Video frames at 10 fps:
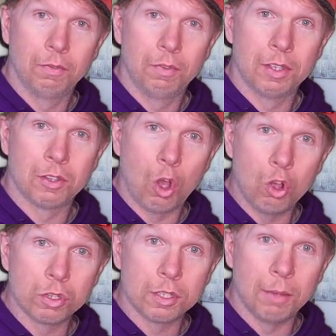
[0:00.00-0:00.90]
is a
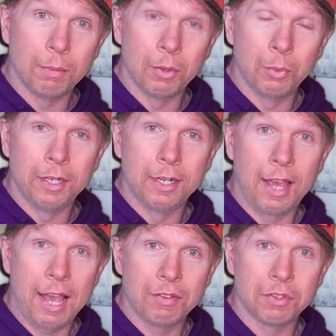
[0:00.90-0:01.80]
whole step and we need a
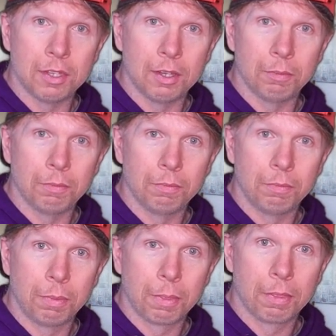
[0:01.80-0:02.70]
half step.
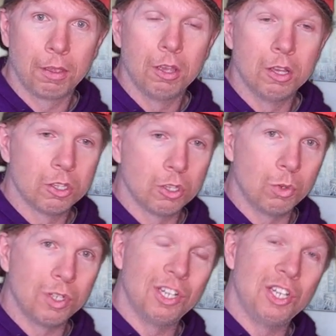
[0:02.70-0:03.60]
So
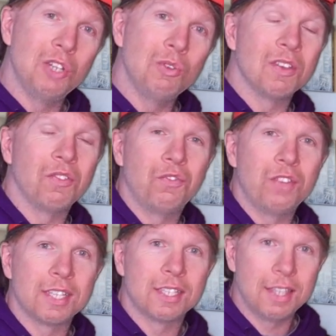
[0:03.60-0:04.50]
what you do to
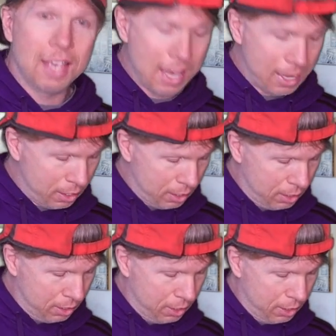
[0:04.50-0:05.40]
fix that
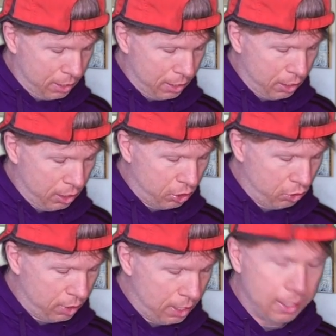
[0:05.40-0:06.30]
is you
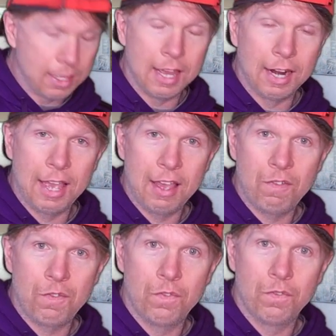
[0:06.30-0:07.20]
take that
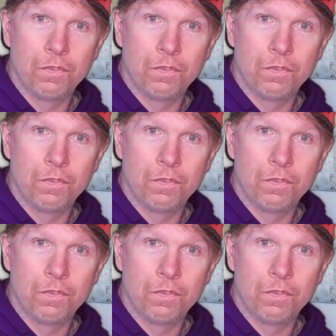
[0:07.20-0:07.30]
F,